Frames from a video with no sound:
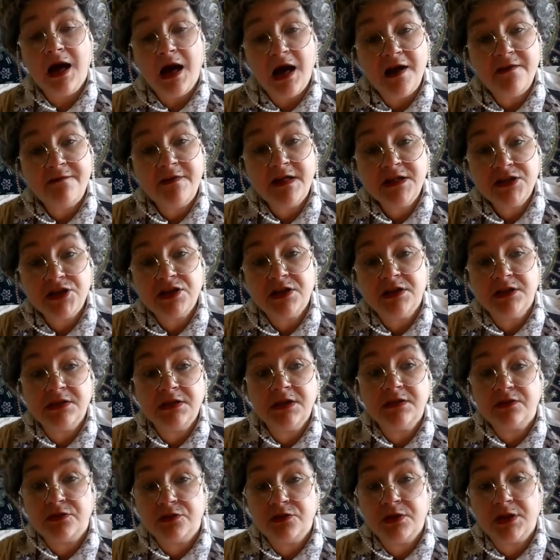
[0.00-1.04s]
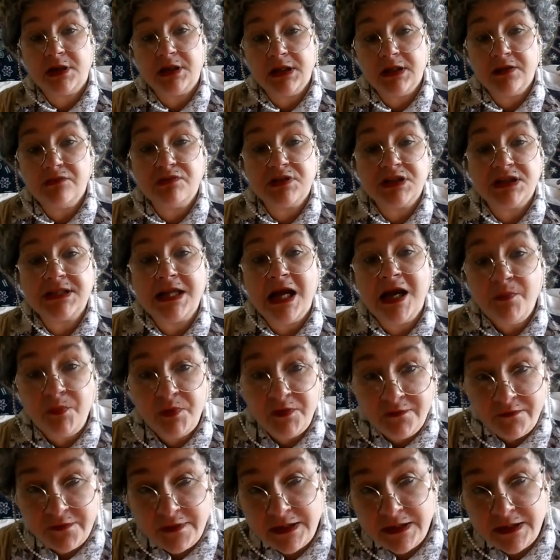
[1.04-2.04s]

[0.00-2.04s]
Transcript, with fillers: I've actually took a little snap of